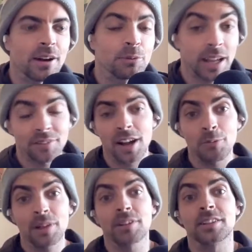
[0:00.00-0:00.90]
We have
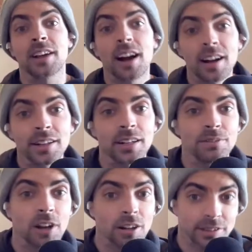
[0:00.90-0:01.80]
a ton
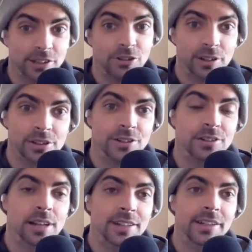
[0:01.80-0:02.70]
of content creators
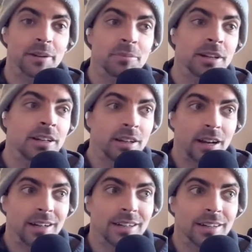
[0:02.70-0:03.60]
lined up.
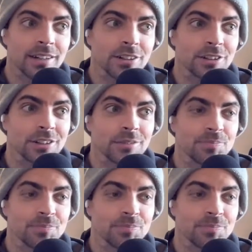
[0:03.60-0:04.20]
uh